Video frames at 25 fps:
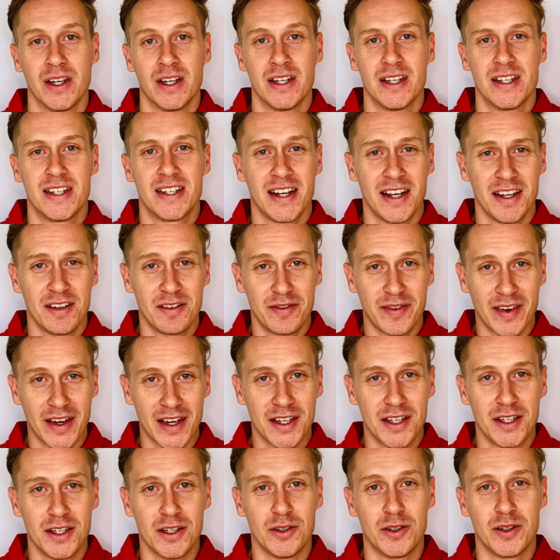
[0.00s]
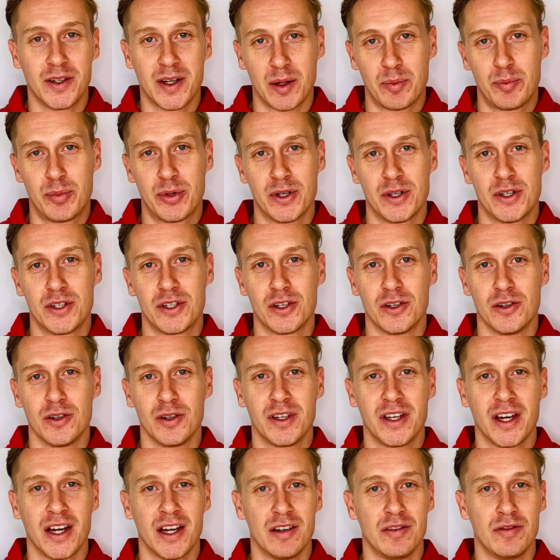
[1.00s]
saying thank you to that person who
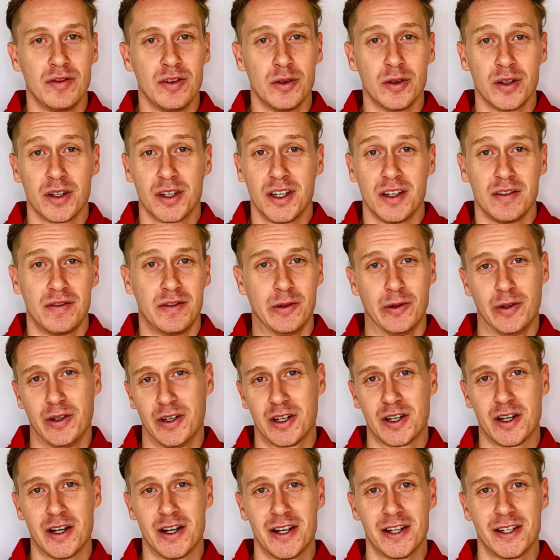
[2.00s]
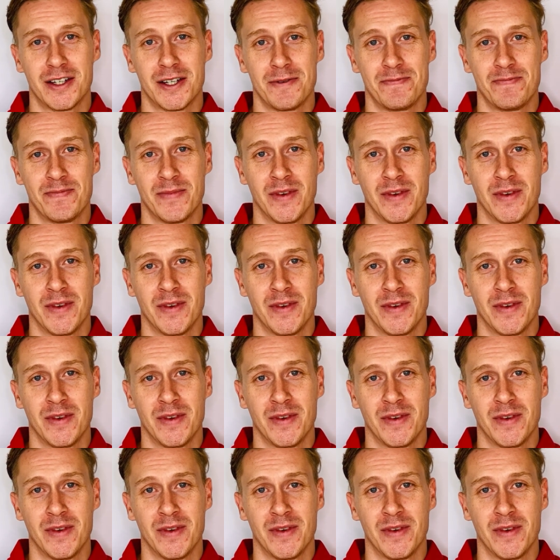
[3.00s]
gave you a gift or a card.